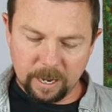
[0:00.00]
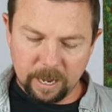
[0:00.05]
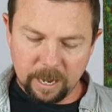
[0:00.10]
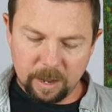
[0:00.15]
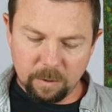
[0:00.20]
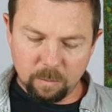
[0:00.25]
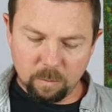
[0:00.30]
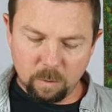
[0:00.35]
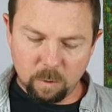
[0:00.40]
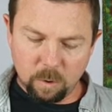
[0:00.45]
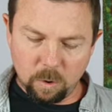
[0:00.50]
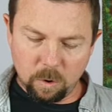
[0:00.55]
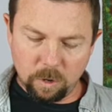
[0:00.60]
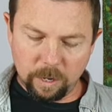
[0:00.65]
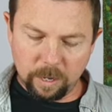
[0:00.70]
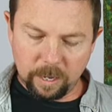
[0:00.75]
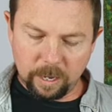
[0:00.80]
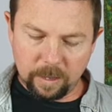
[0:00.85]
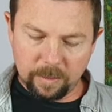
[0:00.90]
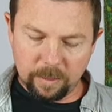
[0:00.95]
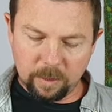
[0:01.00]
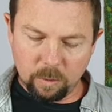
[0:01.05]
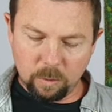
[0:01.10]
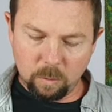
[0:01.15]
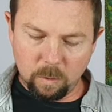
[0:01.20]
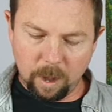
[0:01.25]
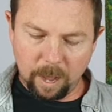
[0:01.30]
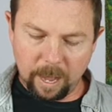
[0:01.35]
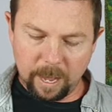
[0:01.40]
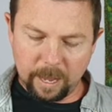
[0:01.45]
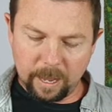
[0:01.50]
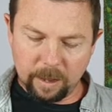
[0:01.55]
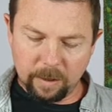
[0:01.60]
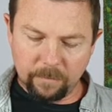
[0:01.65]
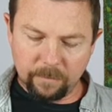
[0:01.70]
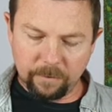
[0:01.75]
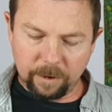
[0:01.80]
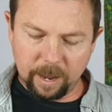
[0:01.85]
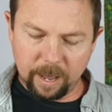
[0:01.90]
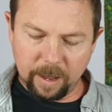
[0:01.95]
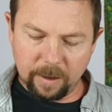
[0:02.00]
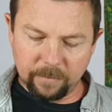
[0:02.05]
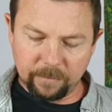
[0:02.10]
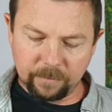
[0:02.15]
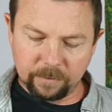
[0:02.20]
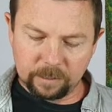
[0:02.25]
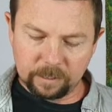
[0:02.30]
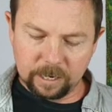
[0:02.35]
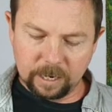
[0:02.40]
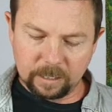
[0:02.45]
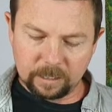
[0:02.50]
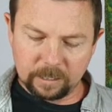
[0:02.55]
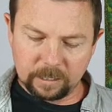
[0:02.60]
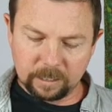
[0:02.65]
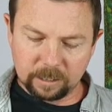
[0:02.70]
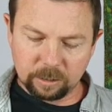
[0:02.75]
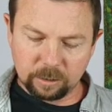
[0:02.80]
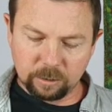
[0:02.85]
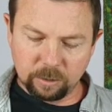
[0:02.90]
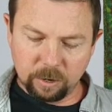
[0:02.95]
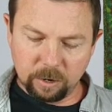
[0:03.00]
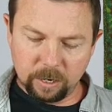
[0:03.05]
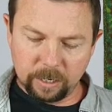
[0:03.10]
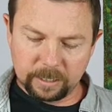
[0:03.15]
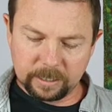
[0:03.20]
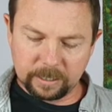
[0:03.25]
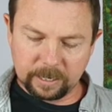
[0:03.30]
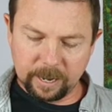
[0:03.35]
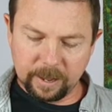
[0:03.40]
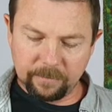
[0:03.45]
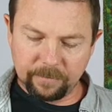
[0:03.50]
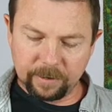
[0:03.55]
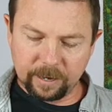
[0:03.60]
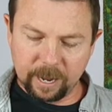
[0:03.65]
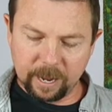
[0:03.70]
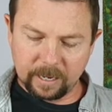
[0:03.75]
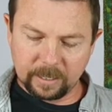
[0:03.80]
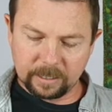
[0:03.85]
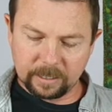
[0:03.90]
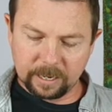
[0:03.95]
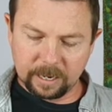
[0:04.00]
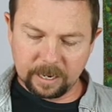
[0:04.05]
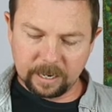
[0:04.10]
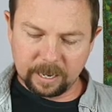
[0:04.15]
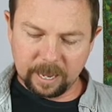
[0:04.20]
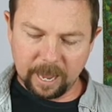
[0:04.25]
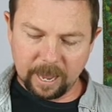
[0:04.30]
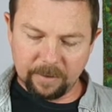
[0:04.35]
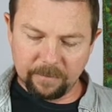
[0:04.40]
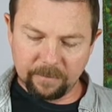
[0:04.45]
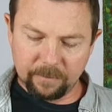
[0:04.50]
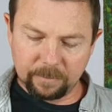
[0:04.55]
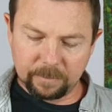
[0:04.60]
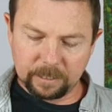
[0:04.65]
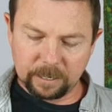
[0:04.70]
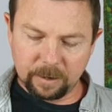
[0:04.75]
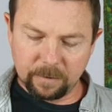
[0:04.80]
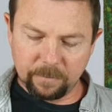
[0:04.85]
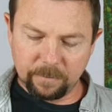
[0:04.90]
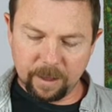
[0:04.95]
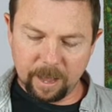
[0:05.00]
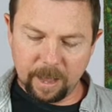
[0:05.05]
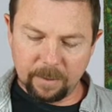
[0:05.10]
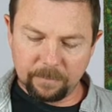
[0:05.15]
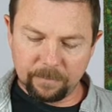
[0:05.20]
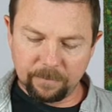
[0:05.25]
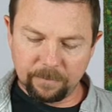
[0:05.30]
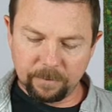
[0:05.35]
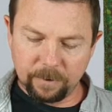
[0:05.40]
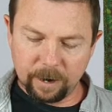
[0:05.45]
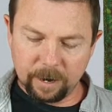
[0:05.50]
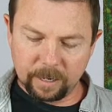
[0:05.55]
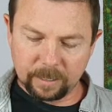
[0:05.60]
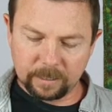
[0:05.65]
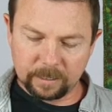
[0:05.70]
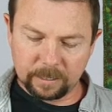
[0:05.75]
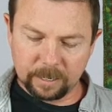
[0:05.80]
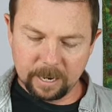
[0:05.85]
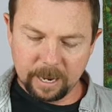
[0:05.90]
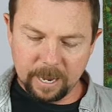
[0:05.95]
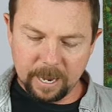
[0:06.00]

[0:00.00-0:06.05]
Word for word: and walk in the way of love, just as Christ loved us and gave himself up for us,